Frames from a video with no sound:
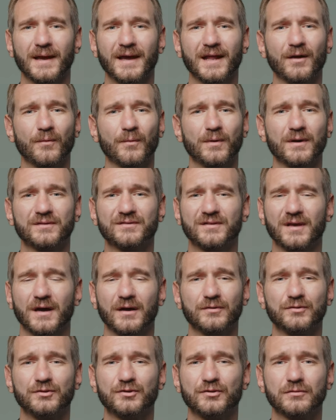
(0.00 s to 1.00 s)
And I want to
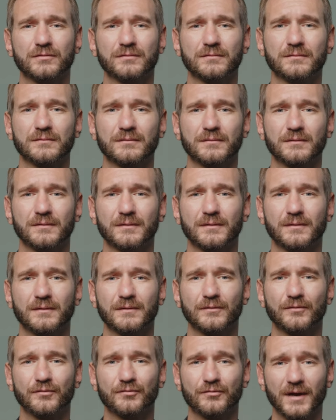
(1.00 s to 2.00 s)
tell you
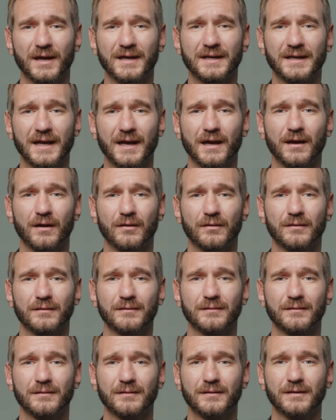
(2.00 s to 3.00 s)
right now.
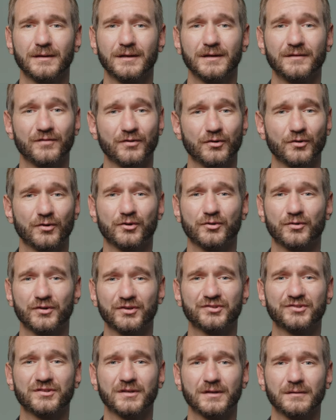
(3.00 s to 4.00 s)
If you're a
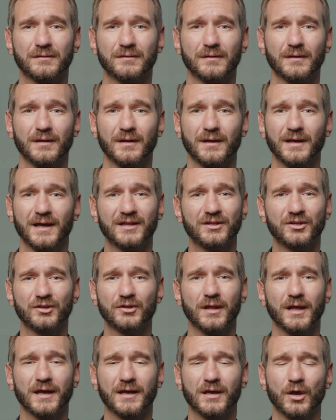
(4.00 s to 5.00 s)
Christian and
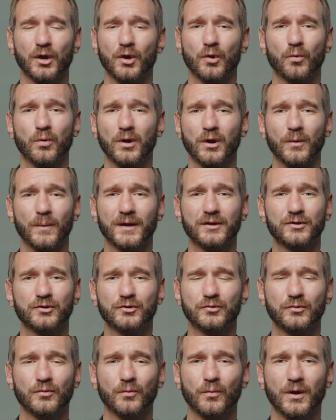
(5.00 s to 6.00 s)
you're like, what do I
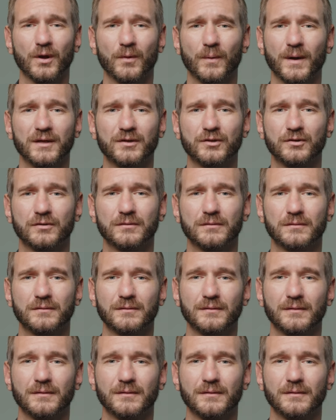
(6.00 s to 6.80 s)
do? What do I do?